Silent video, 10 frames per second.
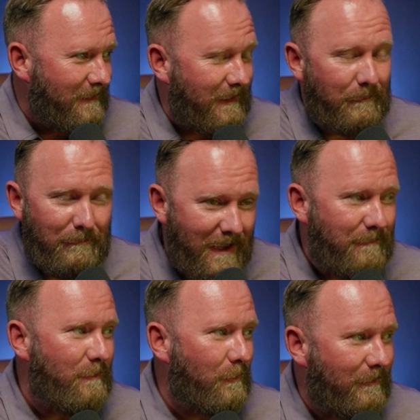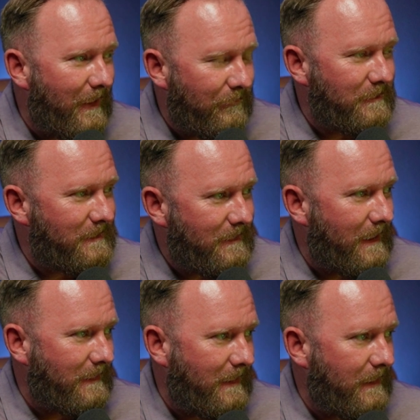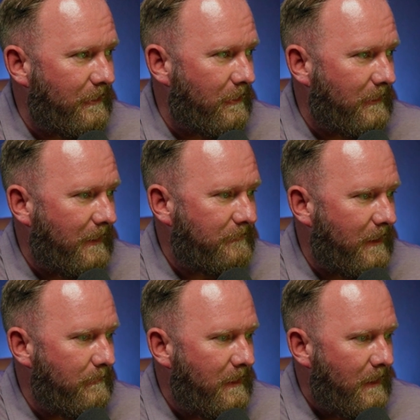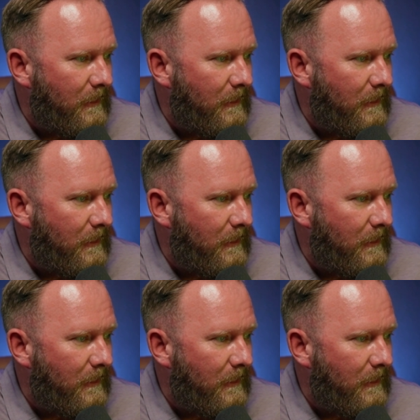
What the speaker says: Like maybe we'll never see that again in our lifetime.